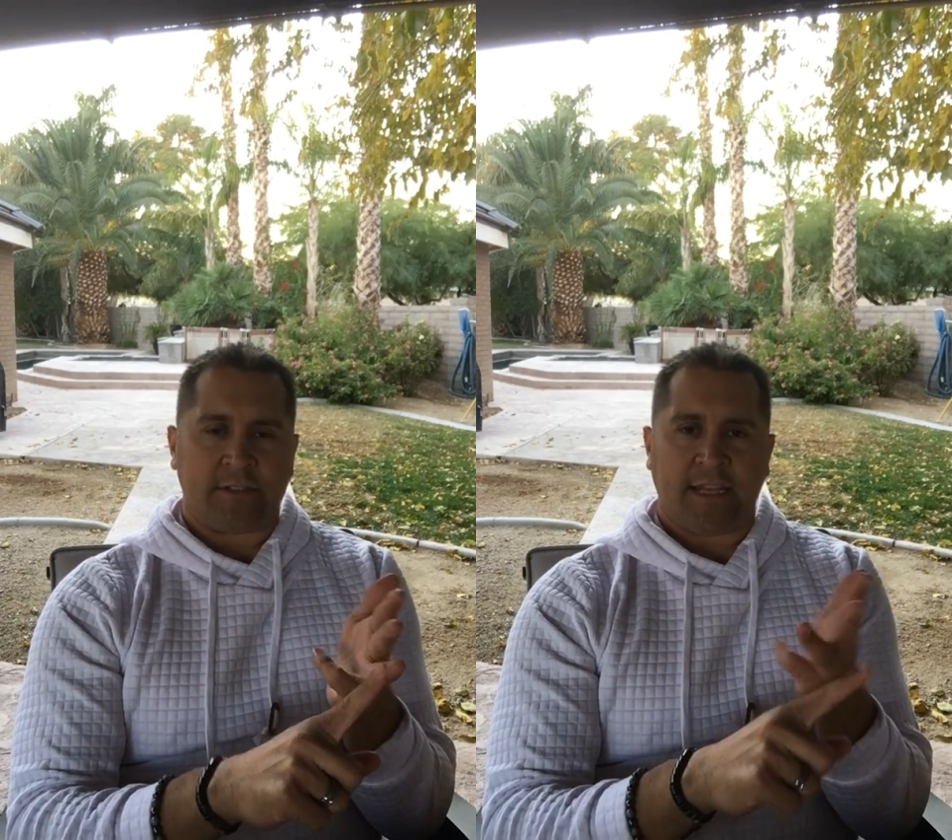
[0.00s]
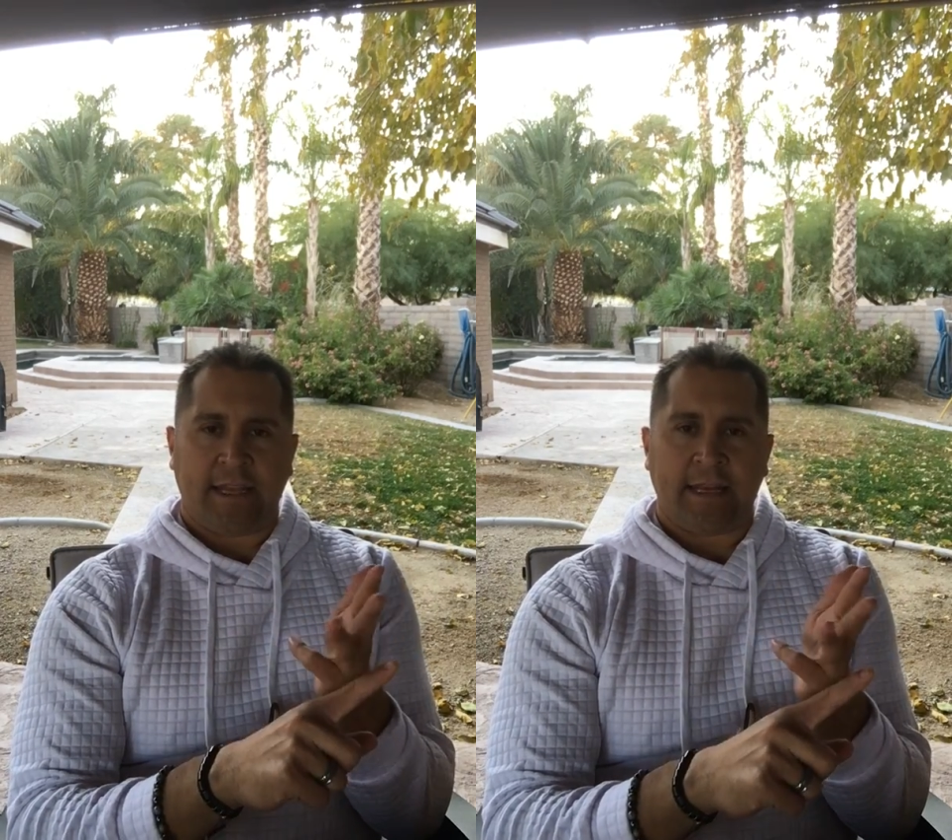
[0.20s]

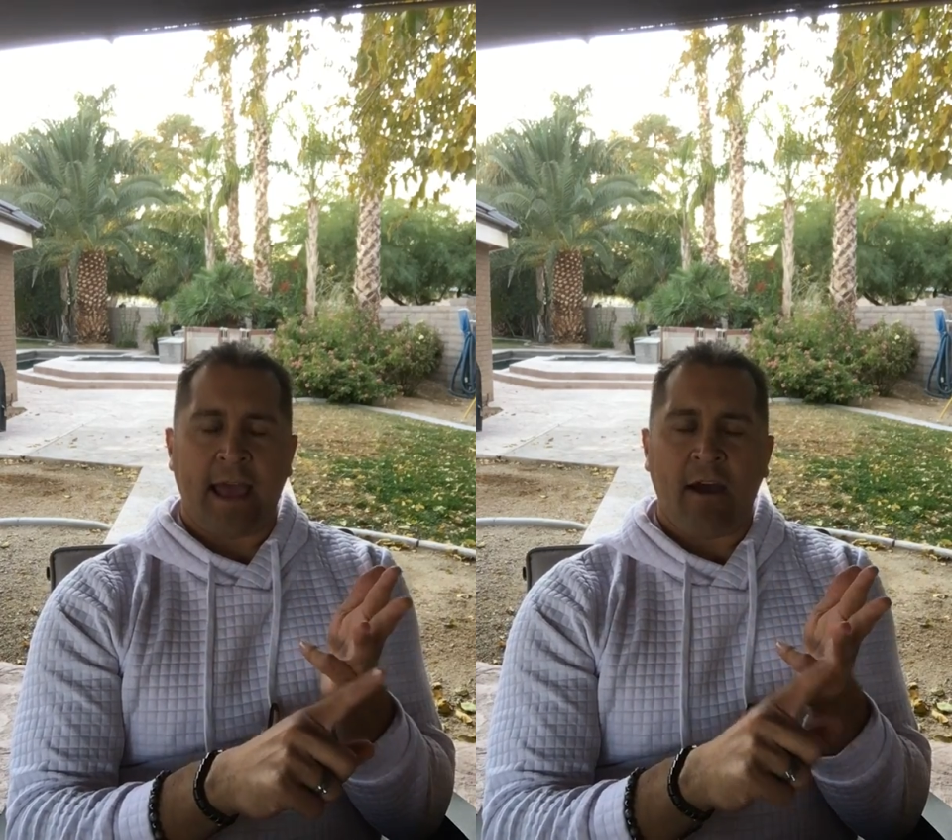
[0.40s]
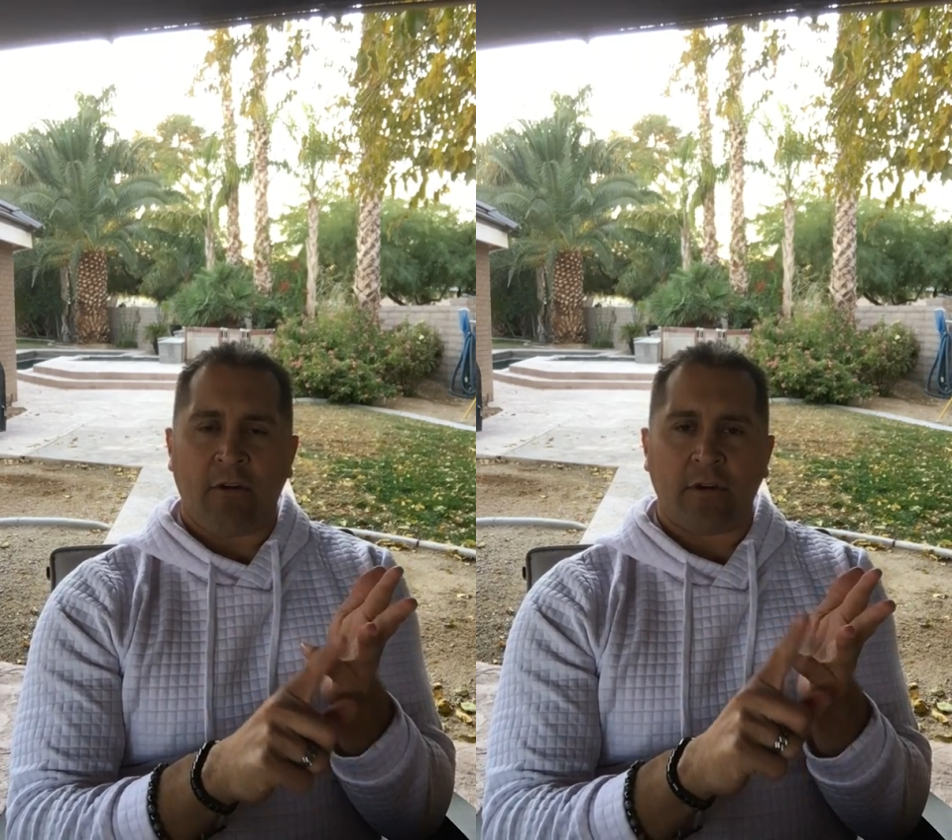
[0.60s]
take it
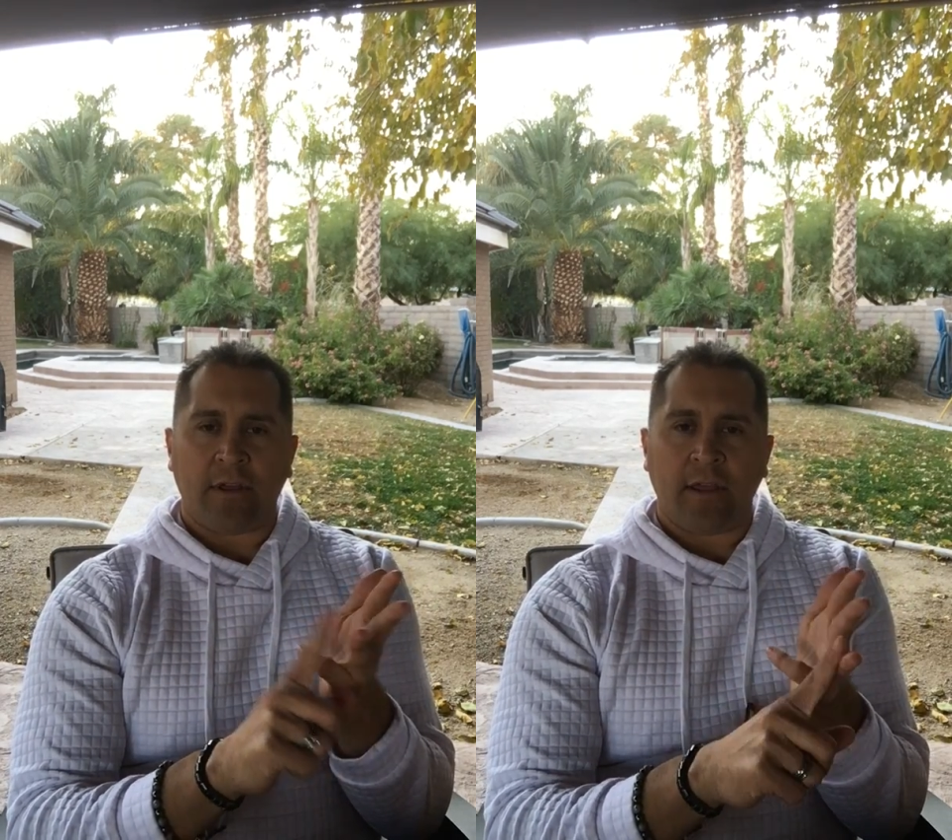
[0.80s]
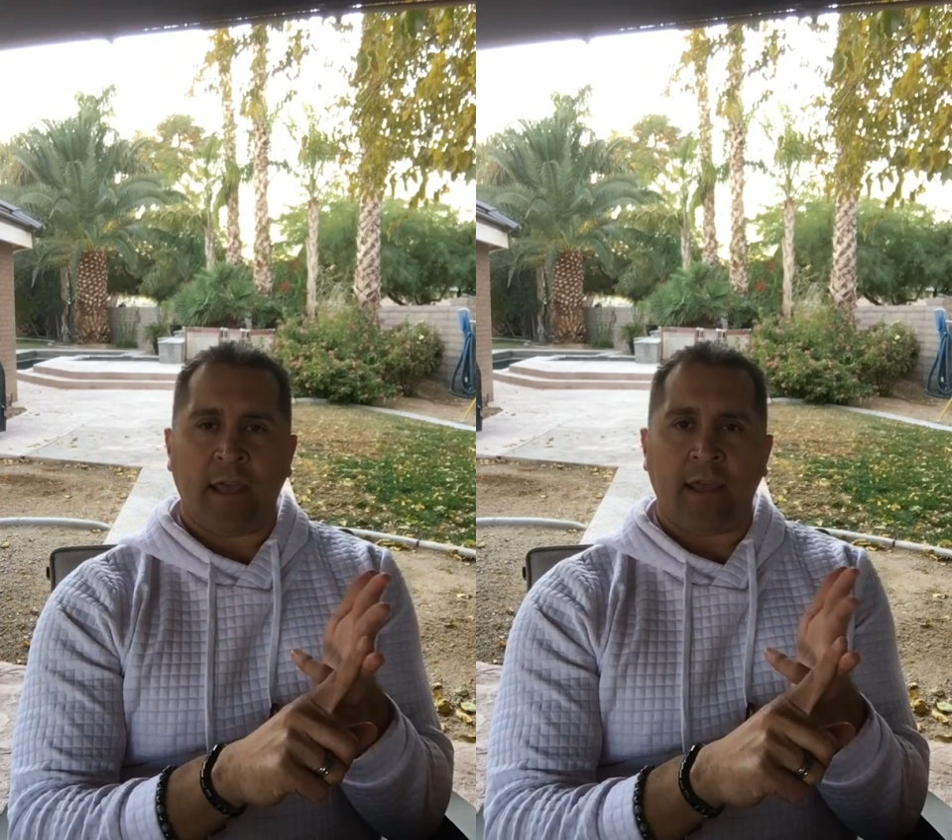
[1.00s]
out
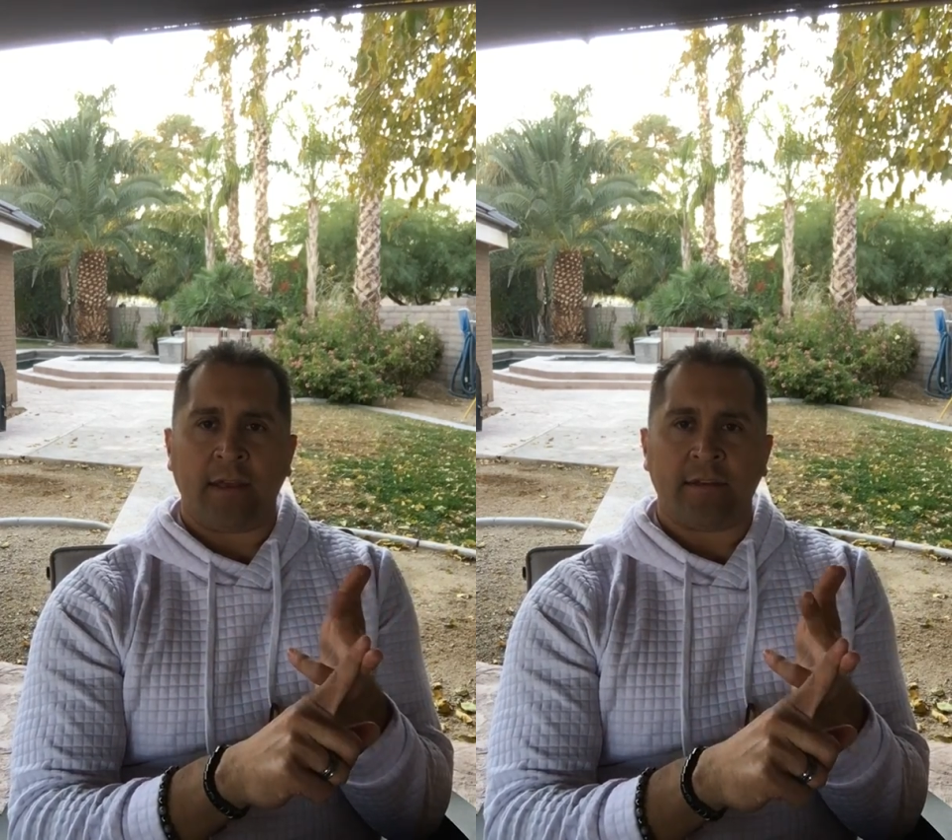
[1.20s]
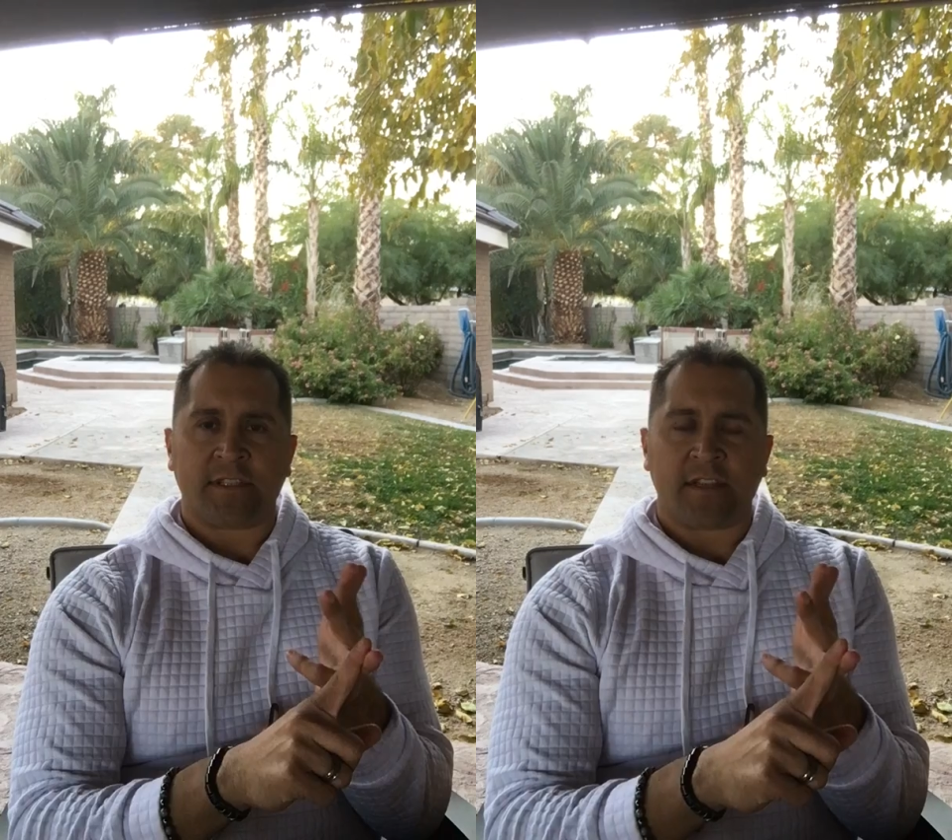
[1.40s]

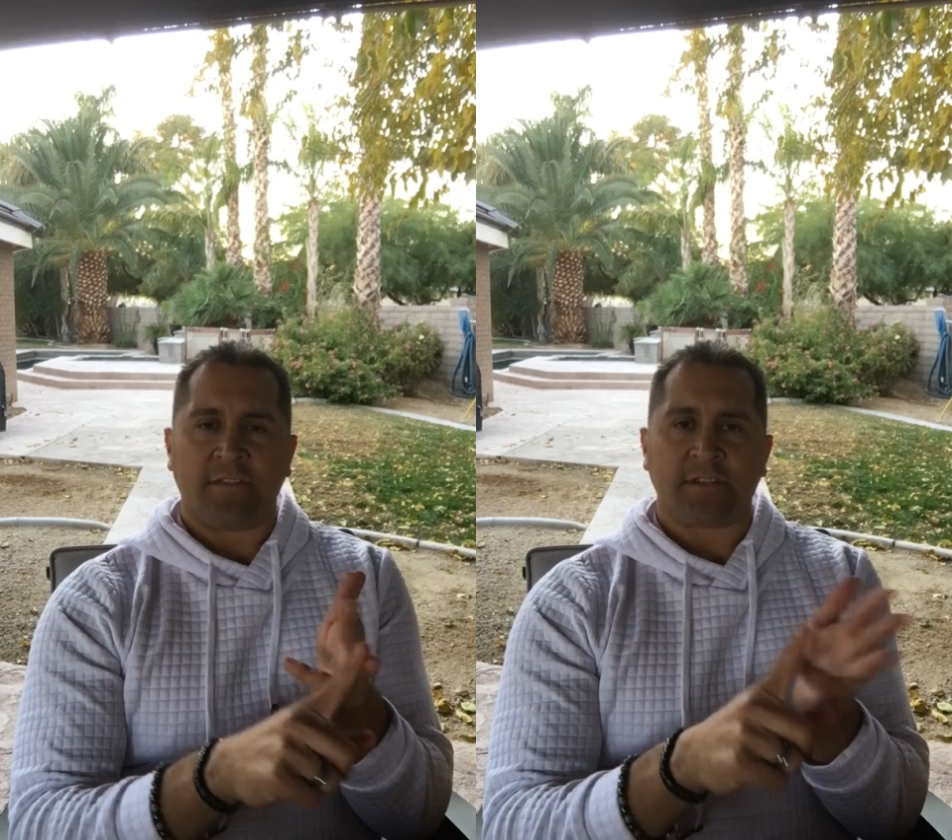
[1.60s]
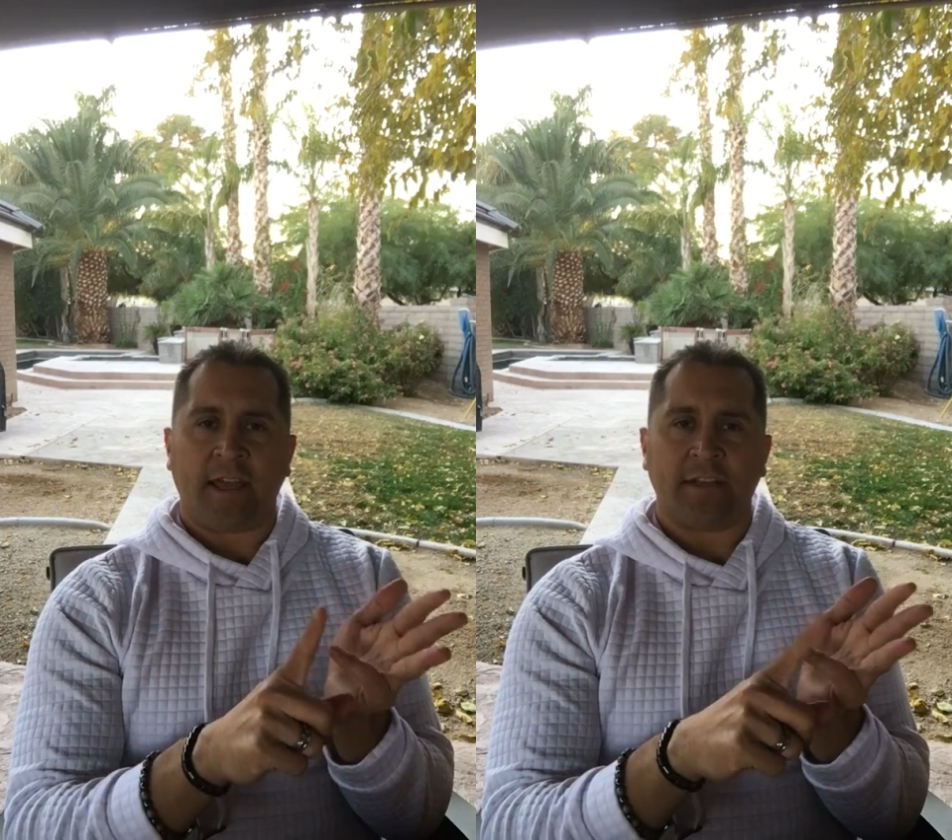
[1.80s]
and stuff.